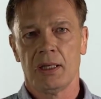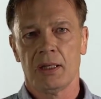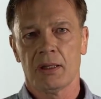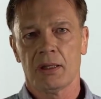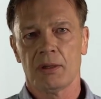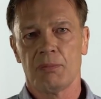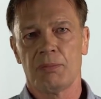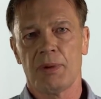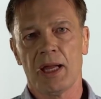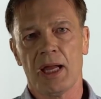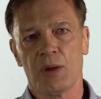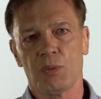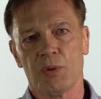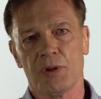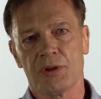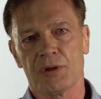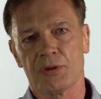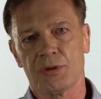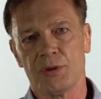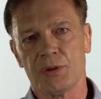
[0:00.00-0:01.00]
compared
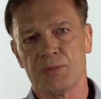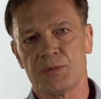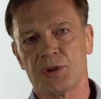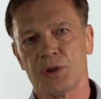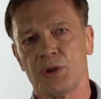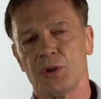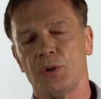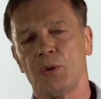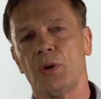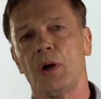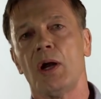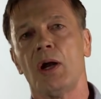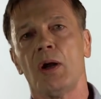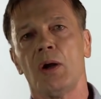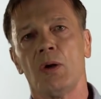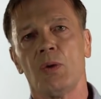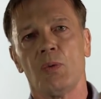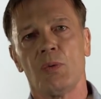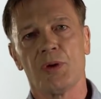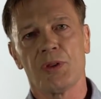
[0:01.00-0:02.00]
with group 2
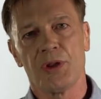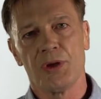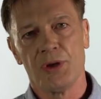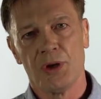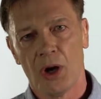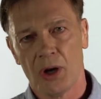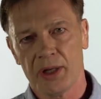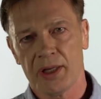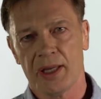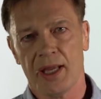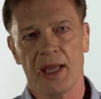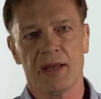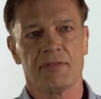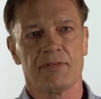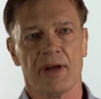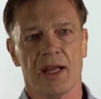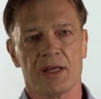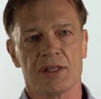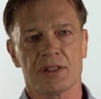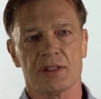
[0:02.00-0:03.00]
who were the not yet
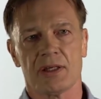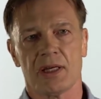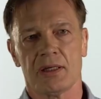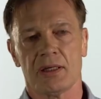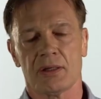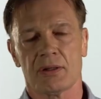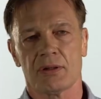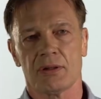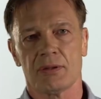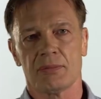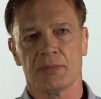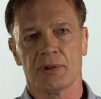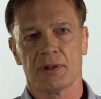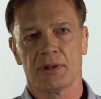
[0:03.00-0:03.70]
vaccinated group.